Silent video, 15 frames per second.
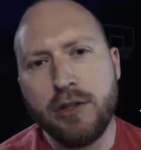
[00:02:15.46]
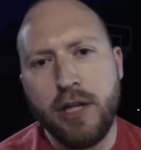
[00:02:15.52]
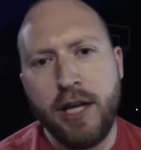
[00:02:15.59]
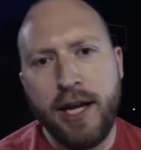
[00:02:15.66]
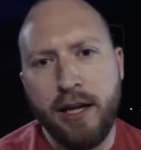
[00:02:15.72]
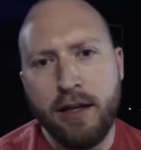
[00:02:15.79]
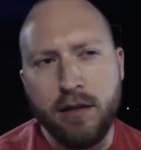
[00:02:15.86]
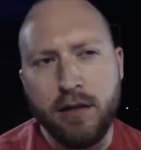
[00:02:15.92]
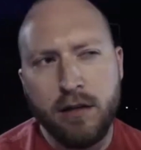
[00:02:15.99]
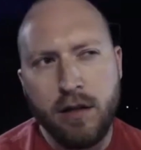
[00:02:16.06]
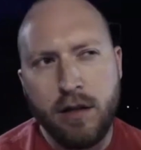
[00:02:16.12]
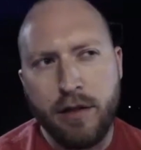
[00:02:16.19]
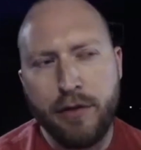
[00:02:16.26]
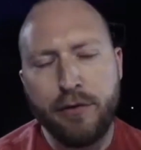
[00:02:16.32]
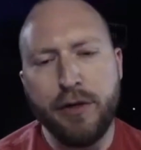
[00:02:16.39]
had
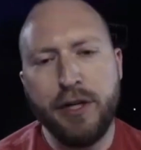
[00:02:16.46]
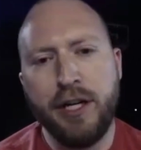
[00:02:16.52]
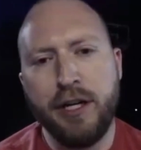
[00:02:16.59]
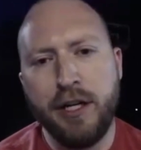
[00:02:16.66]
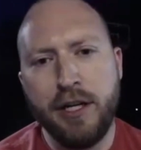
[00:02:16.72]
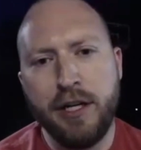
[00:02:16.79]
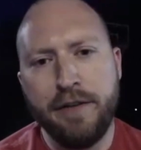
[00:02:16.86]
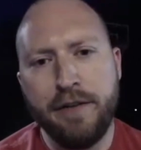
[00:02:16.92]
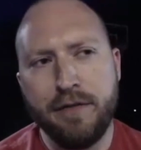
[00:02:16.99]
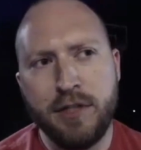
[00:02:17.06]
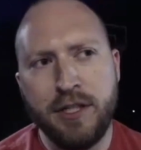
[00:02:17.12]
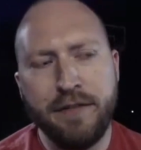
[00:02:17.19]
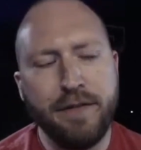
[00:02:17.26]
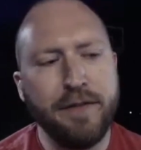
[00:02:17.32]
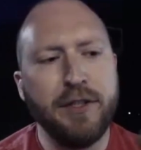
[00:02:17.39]
3
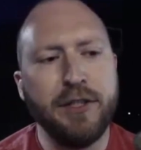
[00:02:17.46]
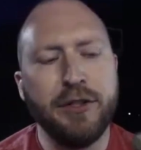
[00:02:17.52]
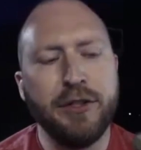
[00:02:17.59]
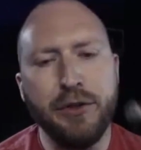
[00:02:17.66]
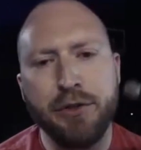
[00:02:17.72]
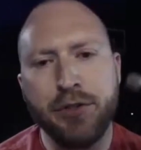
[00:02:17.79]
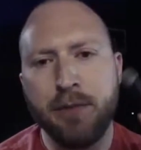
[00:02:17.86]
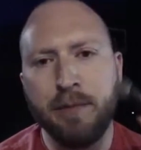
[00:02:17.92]
T52s